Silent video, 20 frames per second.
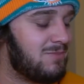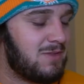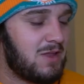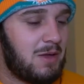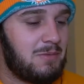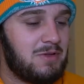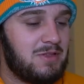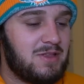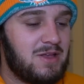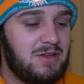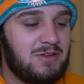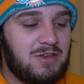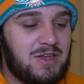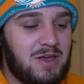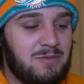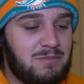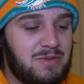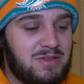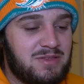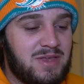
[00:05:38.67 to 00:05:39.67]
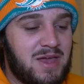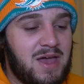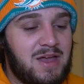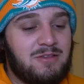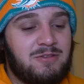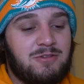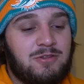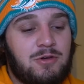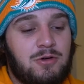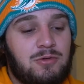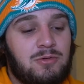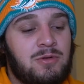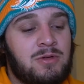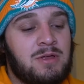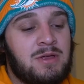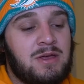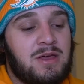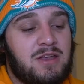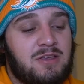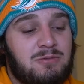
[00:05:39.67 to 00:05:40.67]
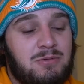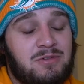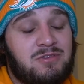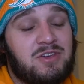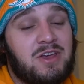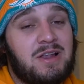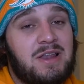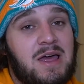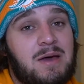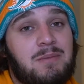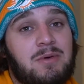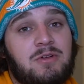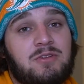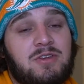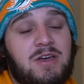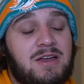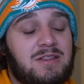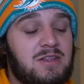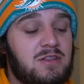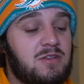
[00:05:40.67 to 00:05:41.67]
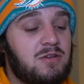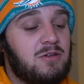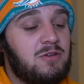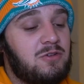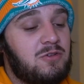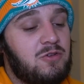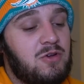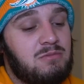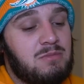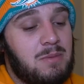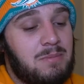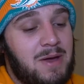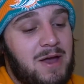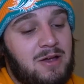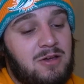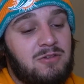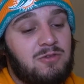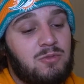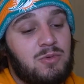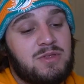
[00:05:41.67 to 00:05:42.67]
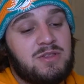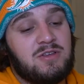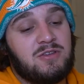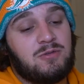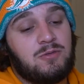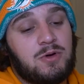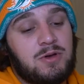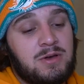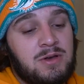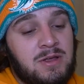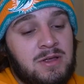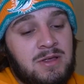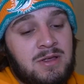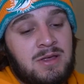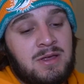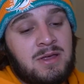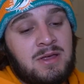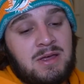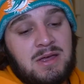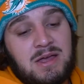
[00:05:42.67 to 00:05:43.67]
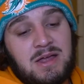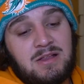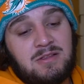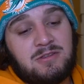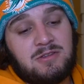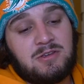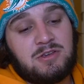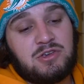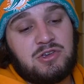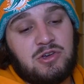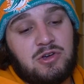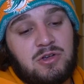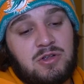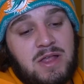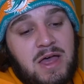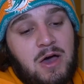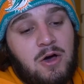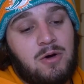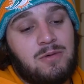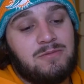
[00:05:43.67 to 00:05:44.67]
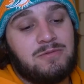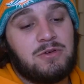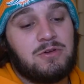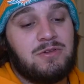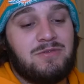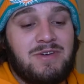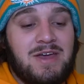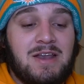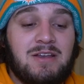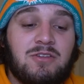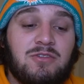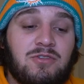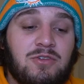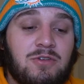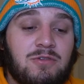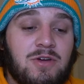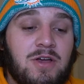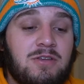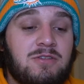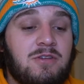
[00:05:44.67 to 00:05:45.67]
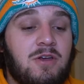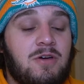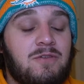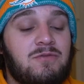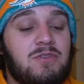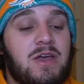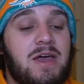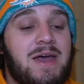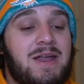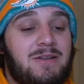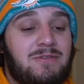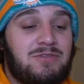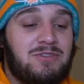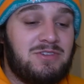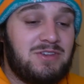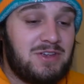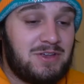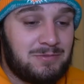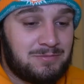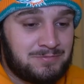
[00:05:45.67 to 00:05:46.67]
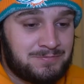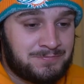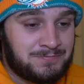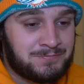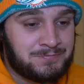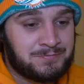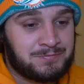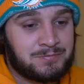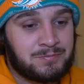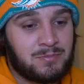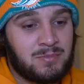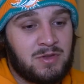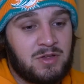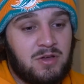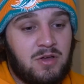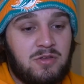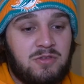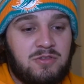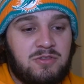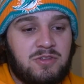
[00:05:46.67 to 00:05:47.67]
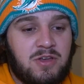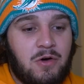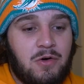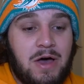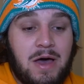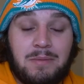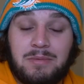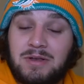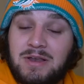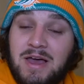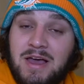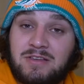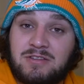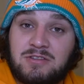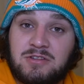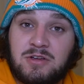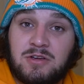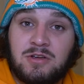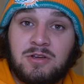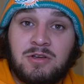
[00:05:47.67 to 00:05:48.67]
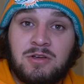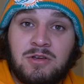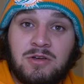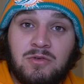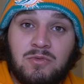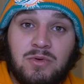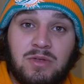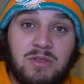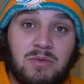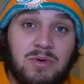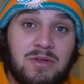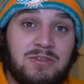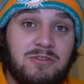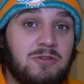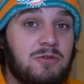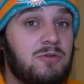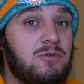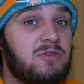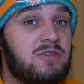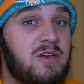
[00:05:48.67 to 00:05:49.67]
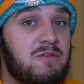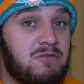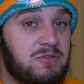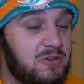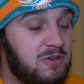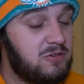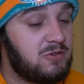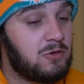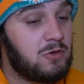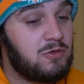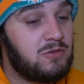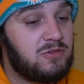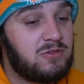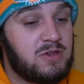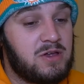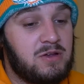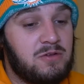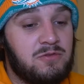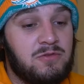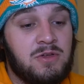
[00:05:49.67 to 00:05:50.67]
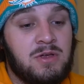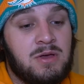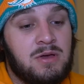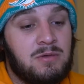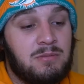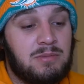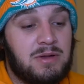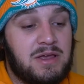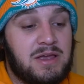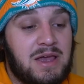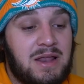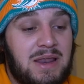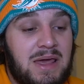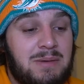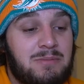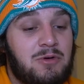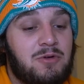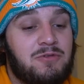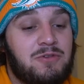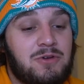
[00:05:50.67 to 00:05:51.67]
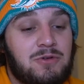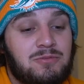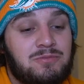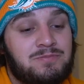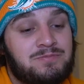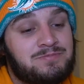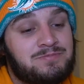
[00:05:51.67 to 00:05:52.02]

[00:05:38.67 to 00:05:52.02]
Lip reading: I mean, that you can't beat that, so especially at Lambeau. So I think the Green Bay Packers win this one and secure that home field advantage for the rest of the NFC. Because you saw what happened last year when they went to San Francisco instead of playing at Lambeau Field.